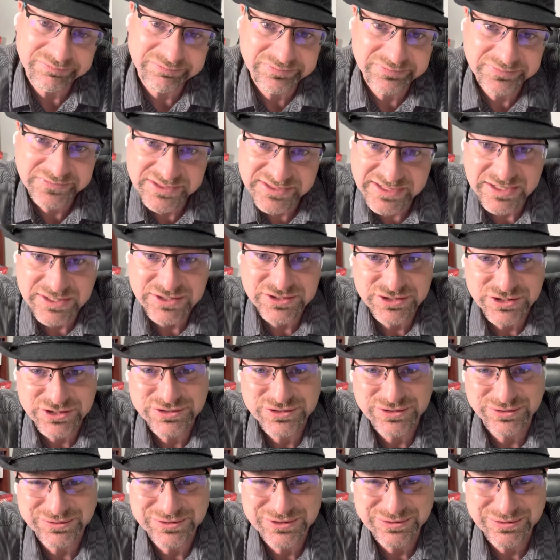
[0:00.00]
states just
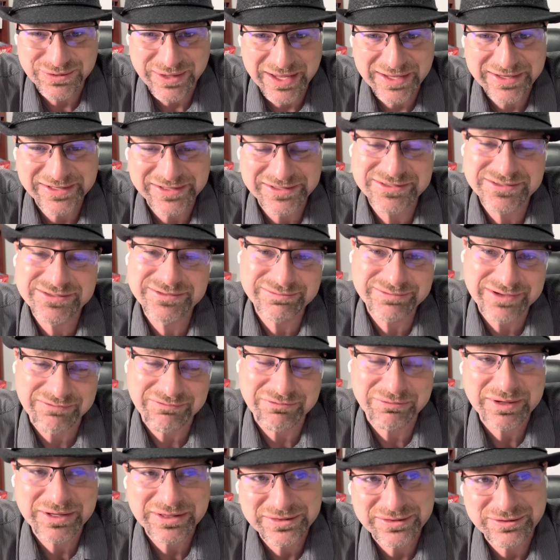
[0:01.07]
don't do that. It's
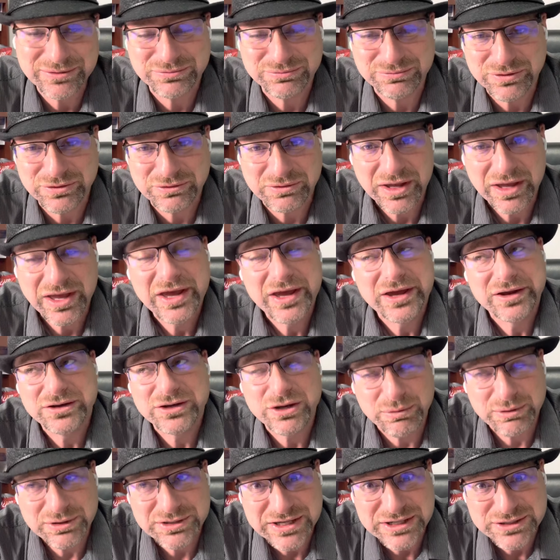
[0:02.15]
government. No
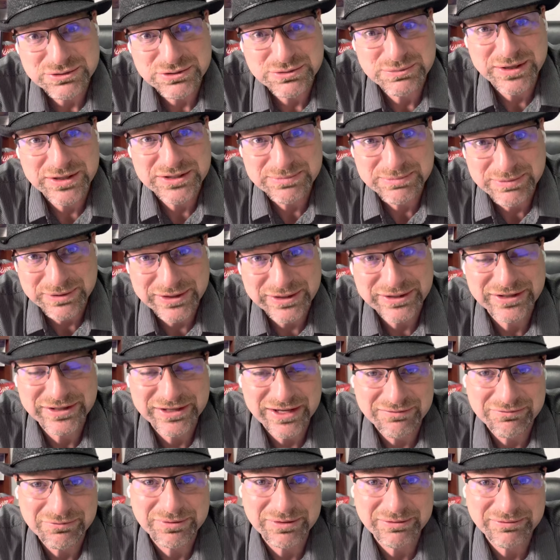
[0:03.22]
one takes responsibility in the
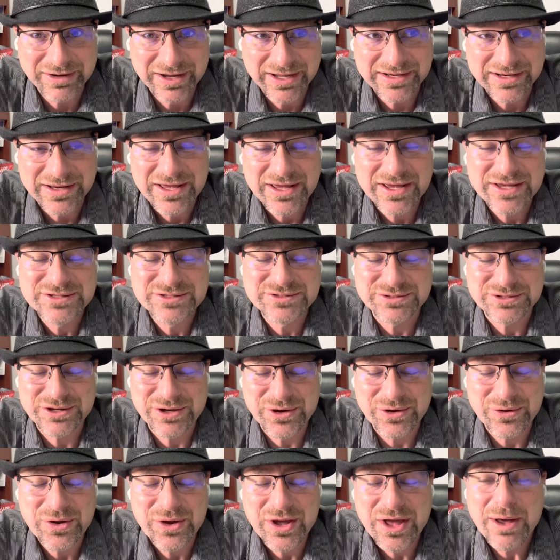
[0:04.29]
government, right?
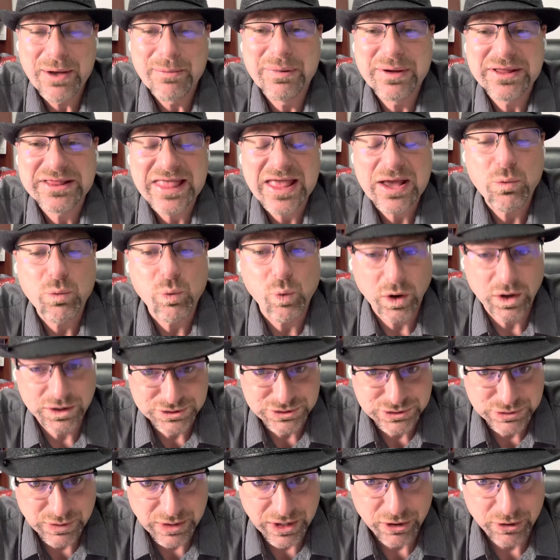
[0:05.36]
So, but they want
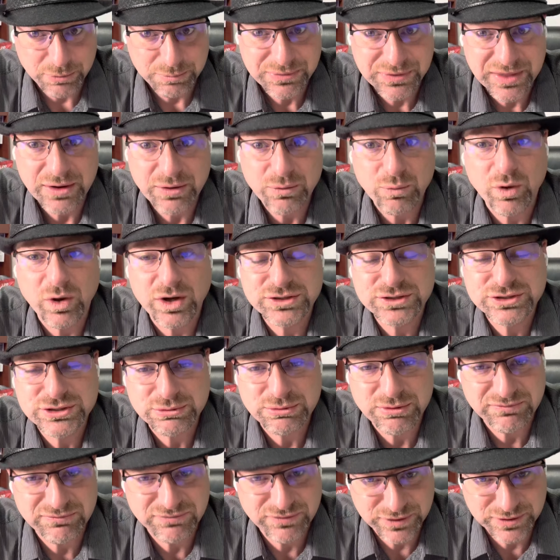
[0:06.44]
to help. They want to
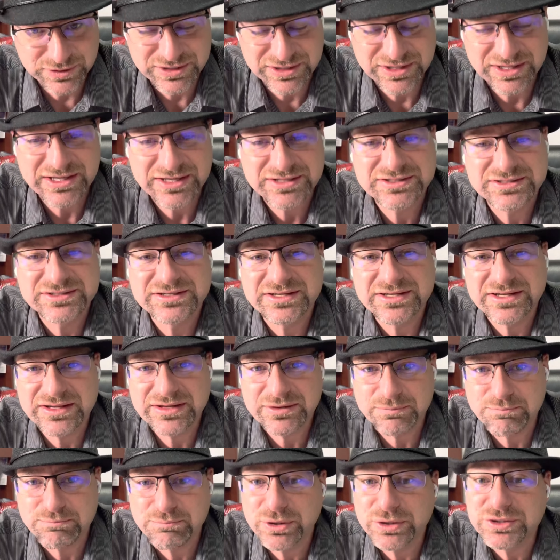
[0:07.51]
avert this
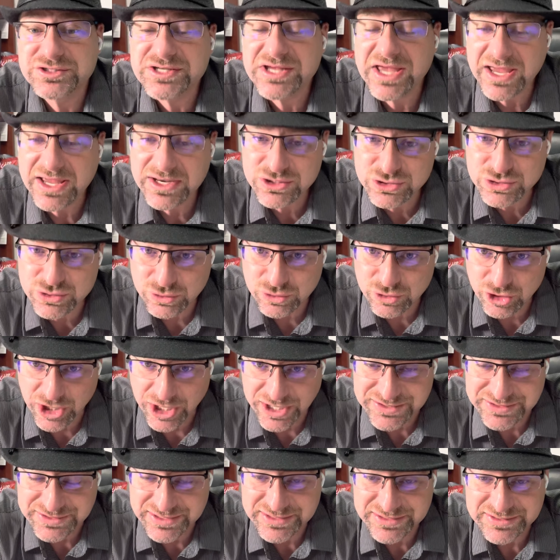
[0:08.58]
potential
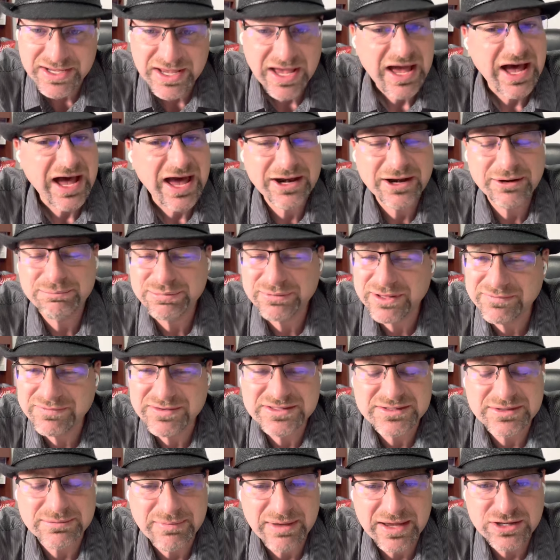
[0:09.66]
crisis. I don't believe it's
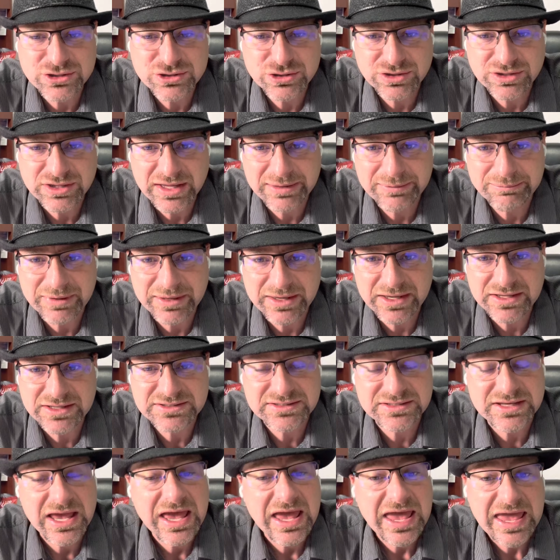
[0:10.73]
a major thing
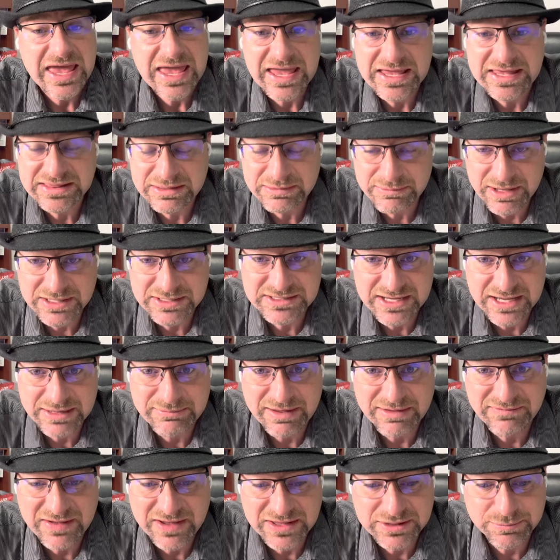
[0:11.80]
because in the amount of time
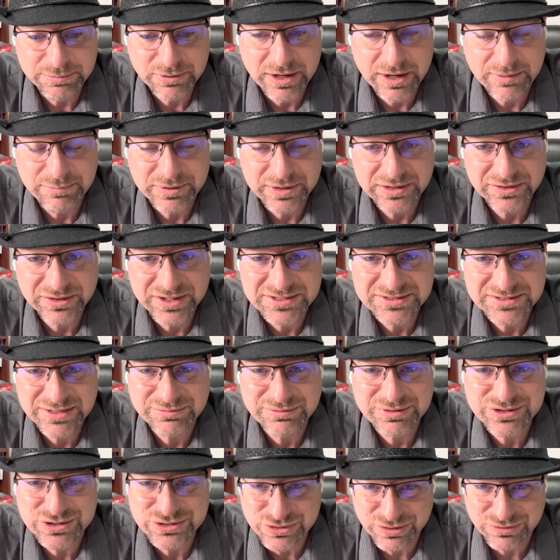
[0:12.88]
I've had the property listed,
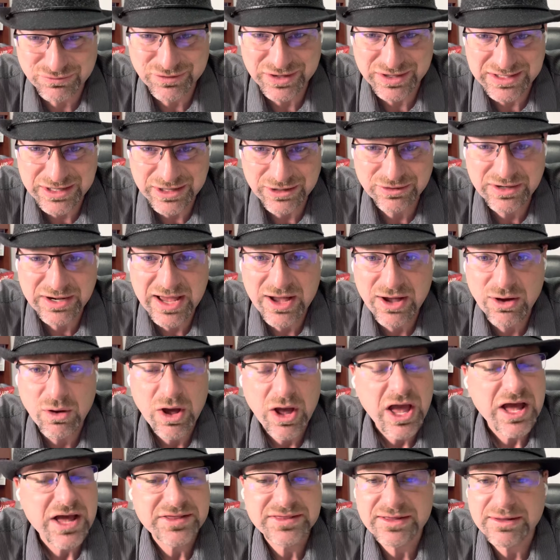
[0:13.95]
which is over a year now,
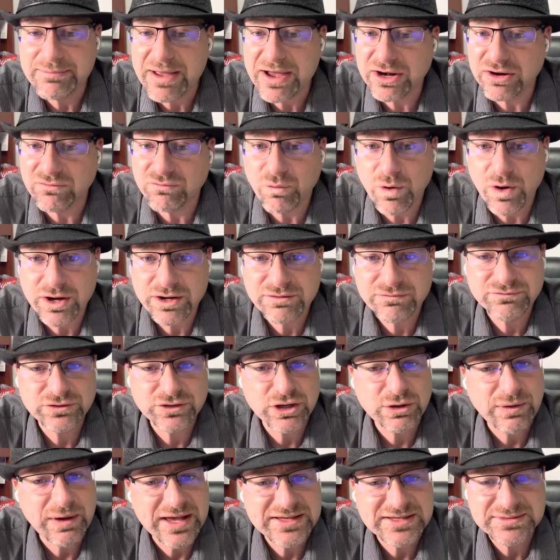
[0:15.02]
the amount of water
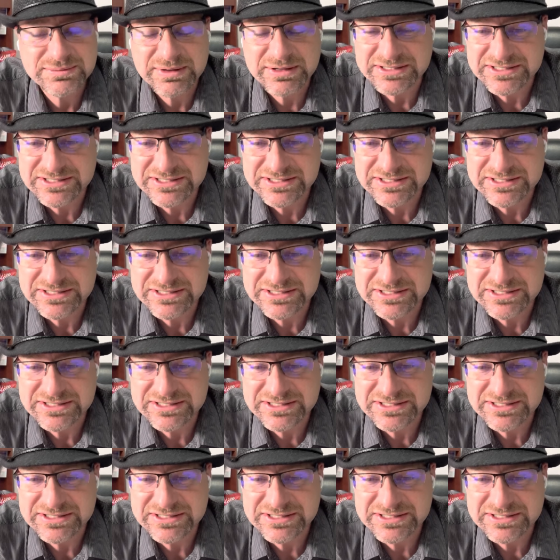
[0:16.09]
flow has been